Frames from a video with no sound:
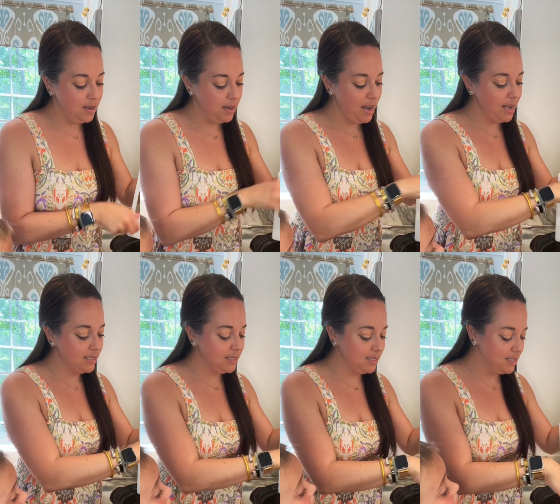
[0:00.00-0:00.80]

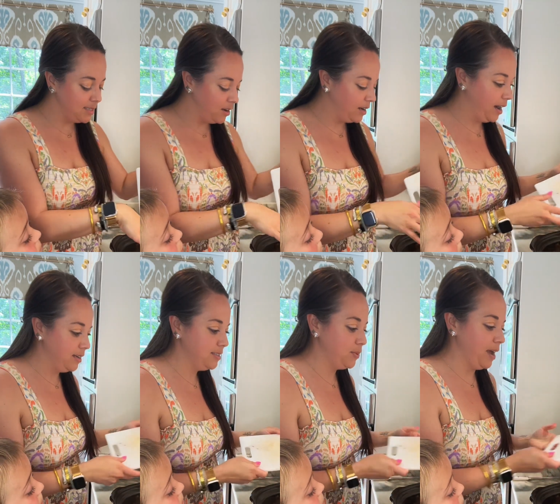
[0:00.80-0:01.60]
Next, all right,
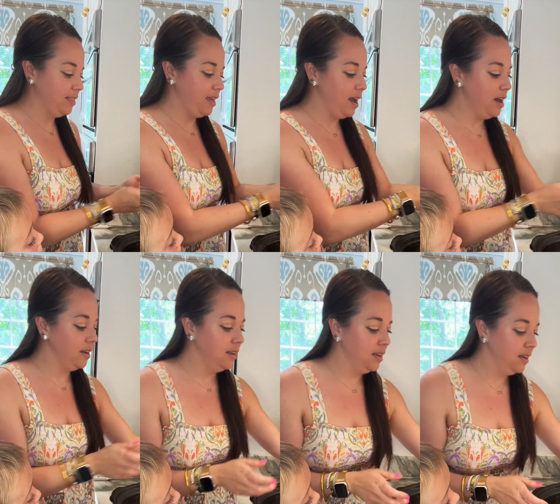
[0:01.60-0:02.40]
so we got that.
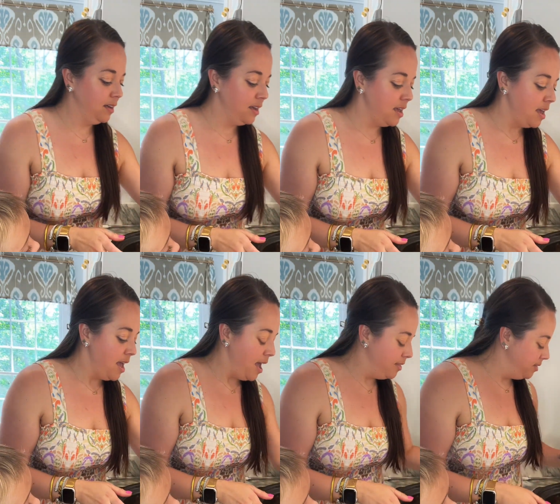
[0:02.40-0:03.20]

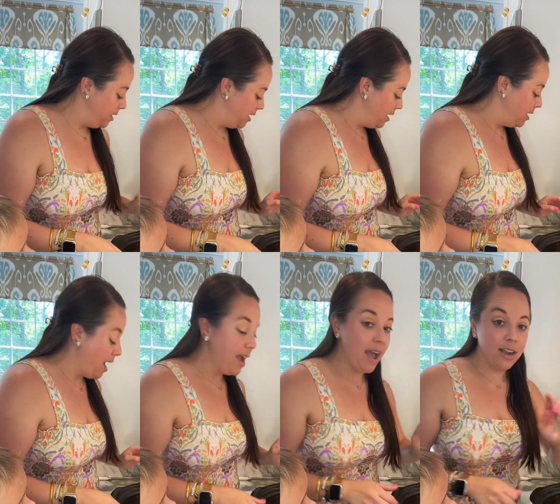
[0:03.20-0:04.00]
And then
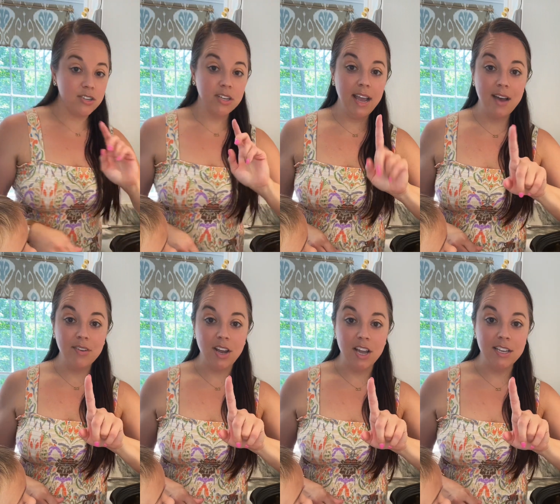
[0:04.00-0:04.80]
I actually have an
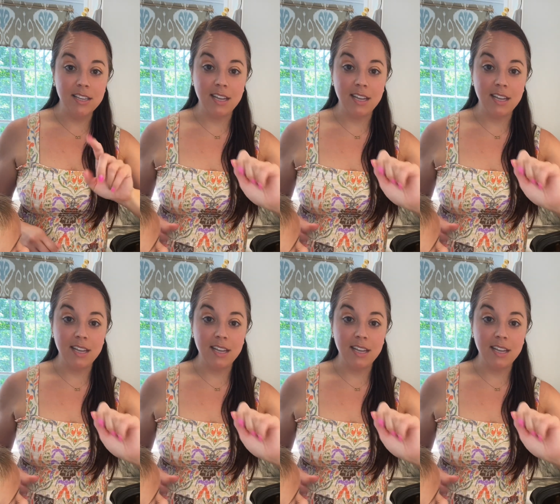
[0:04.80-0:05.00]
onion that